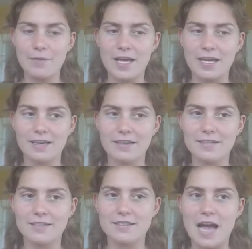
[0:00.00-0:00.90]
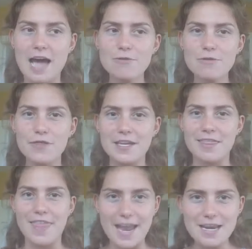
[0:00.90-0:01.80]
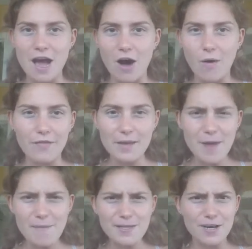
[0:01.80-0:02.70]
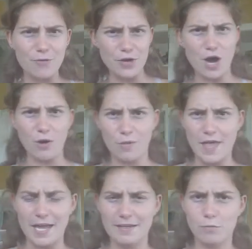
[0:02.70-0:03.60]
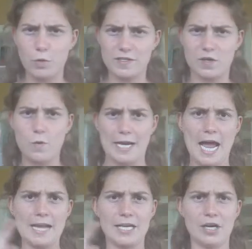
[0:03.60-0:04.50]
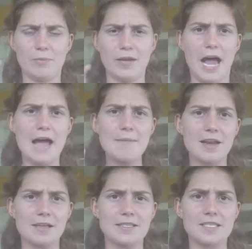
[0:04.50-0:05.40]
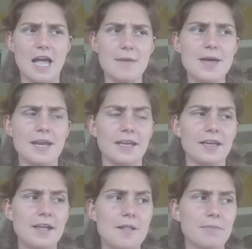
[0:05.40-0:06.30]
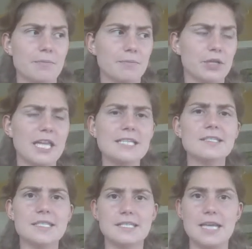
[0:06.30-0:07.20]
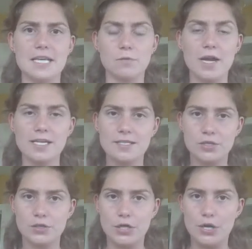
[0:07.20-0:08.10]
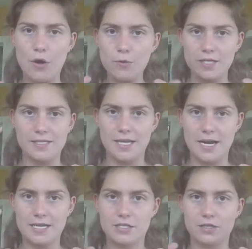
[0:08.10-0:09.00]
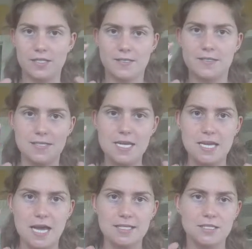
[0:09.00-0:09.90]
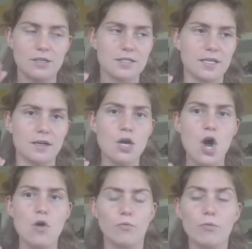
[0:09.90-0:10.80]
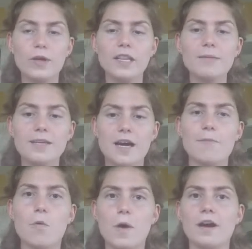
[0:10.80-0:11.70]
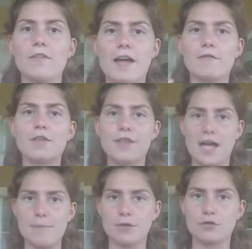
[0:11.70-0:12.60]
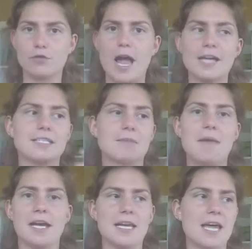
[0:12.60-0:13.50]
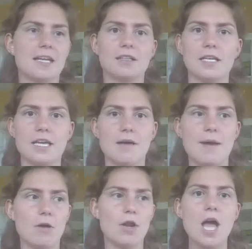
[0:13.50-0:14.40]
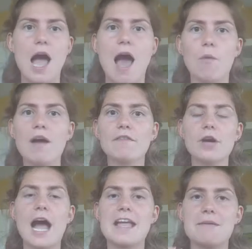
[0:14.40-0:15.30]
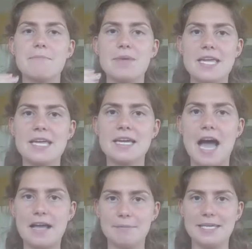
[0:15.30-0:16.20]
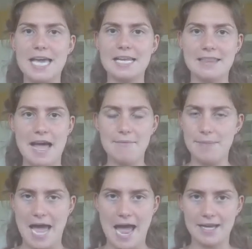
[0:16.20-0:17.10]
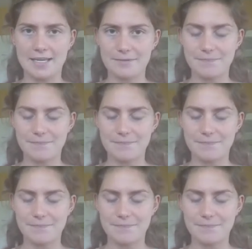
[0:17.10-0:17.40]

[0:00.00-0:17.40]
I'm like, I don't think they know. They probably don't know that what's going on here, but I'm at a place these days where I can start to notice it. I start to see, I start to really become aware of everything I'm attracting magnetically, about however I am being, I am getting that back.